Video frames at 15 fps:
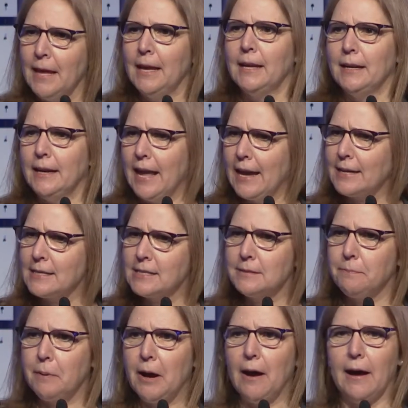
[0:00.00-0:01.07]
Next,
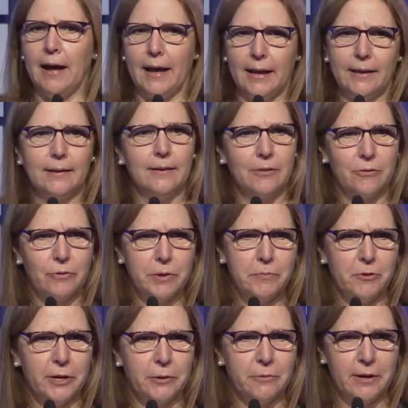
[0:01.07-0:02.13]
pi,
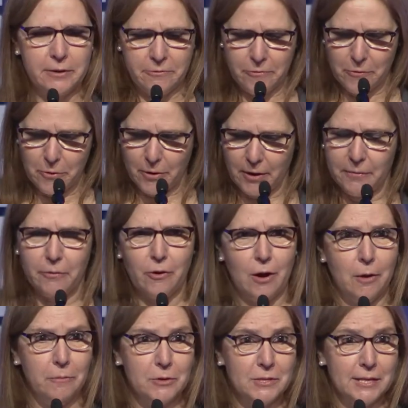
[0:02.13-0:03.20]
3.14. We're
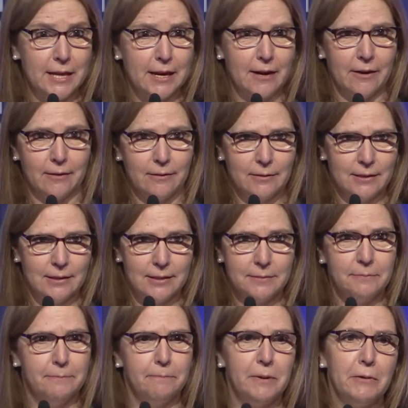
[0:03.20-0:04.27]
almost there. It'd
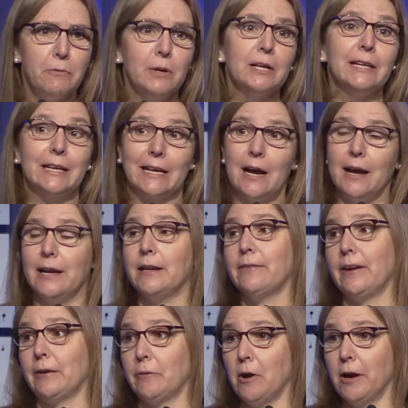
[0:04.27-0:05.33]
be really kind of
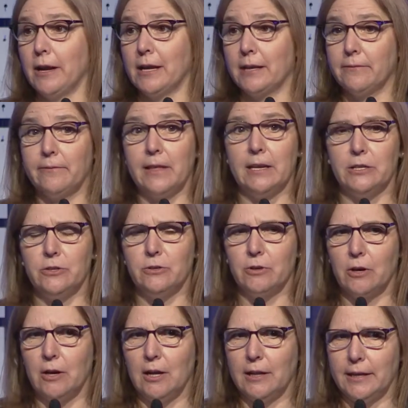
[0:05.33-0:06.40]
ironic if they do
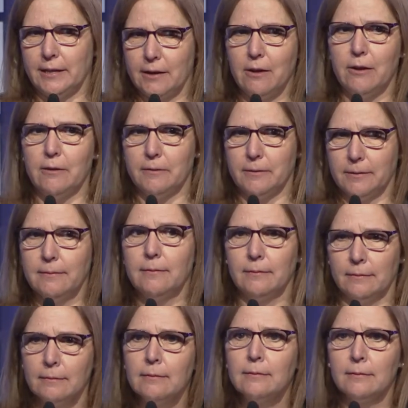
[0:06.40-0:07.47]
call it on
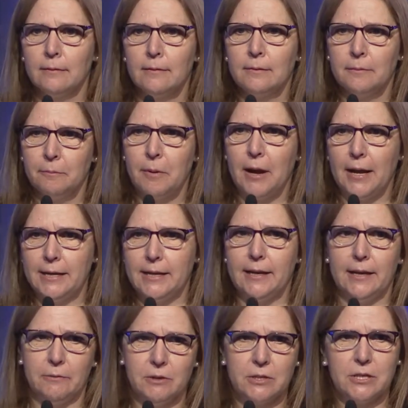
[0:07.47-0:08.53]
Pi
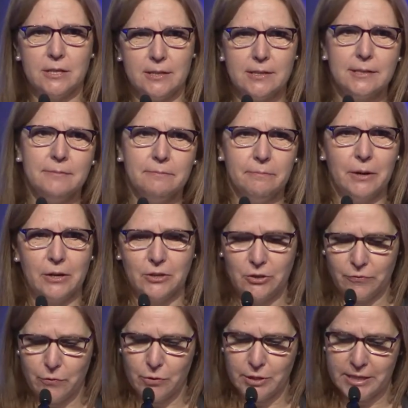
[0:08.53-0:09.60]
Day, which is
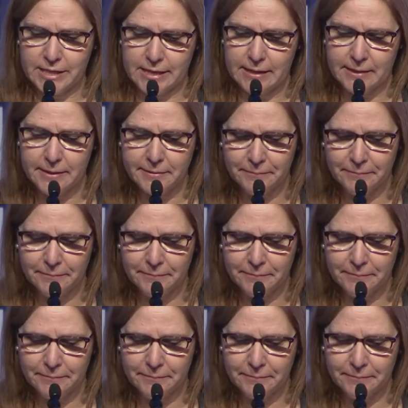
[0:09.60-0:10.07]
March 14th.